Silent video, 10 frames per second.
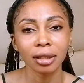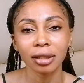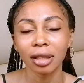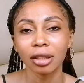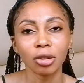
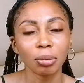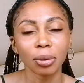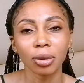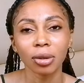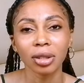these are the only
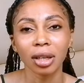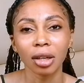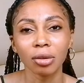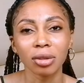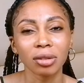products that
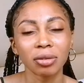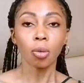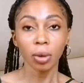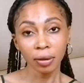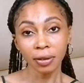I use.
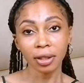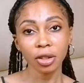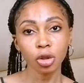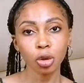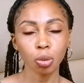One of the
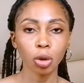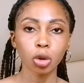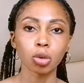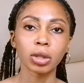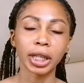things you
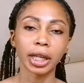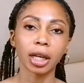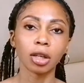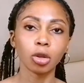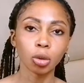want to take
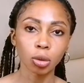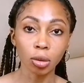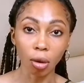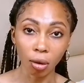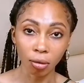note
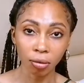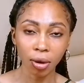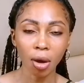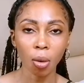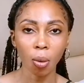of
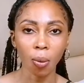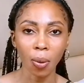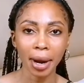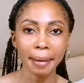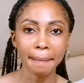
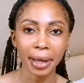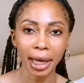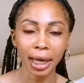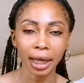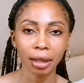when
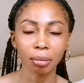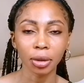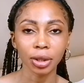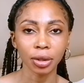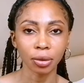buying
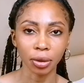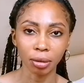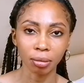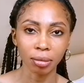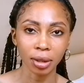body
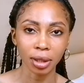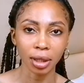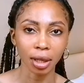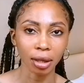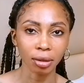
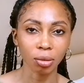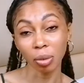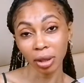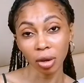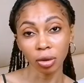creams is
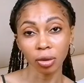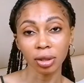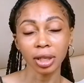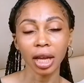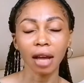whether or
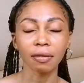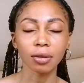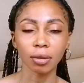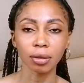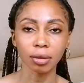not they have
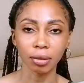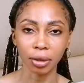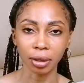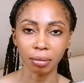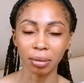
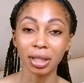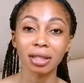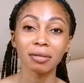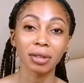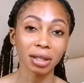sunscreen.
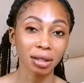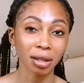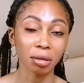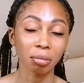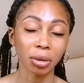Please
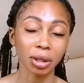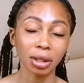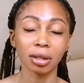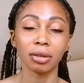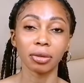invest in
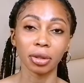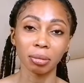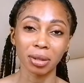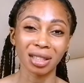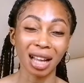body
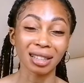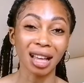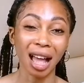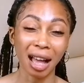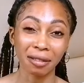creams that
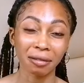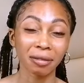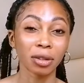have